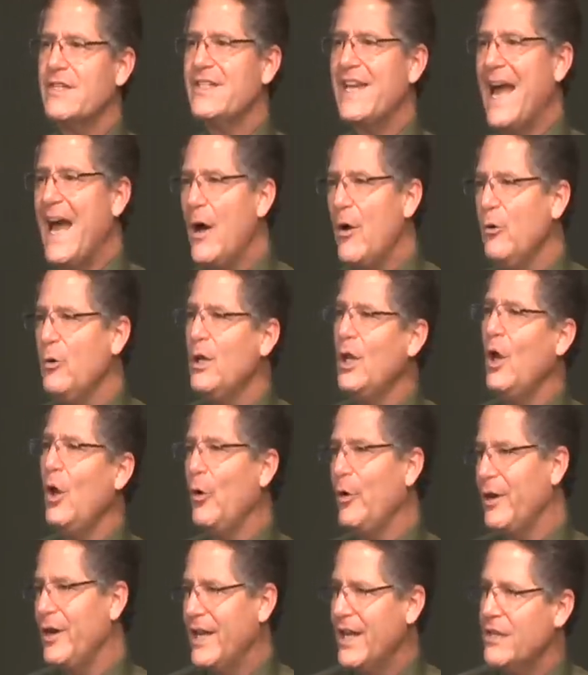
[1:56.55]

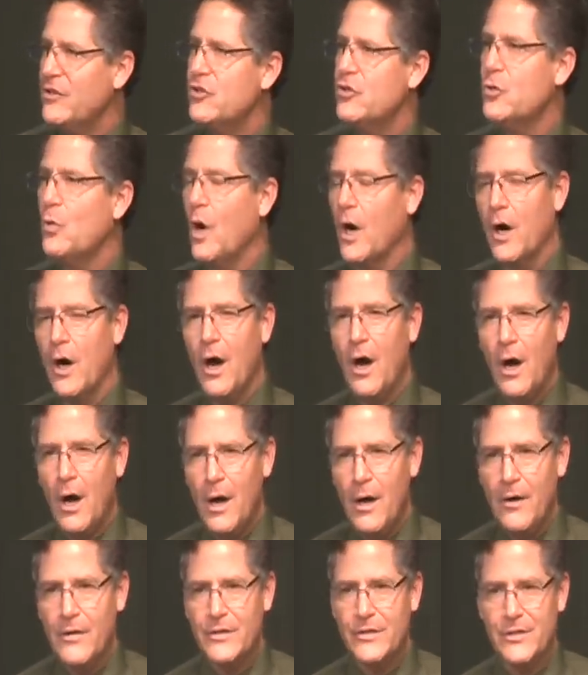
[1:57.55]
downloaded into our
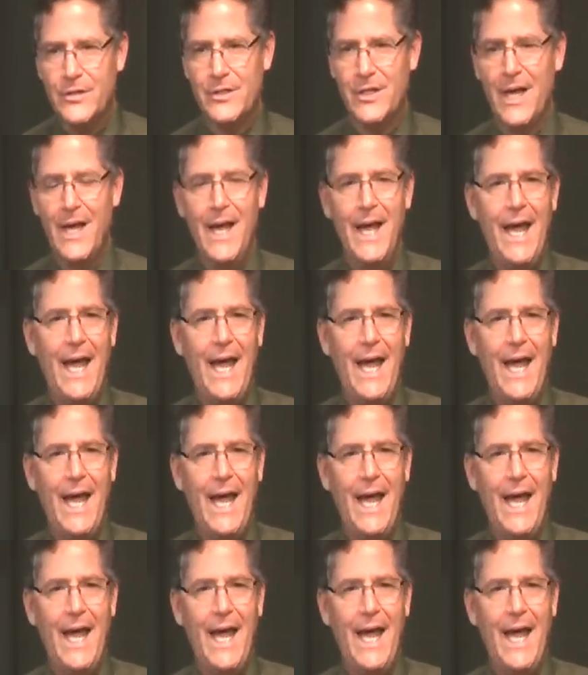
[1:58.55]
hearts.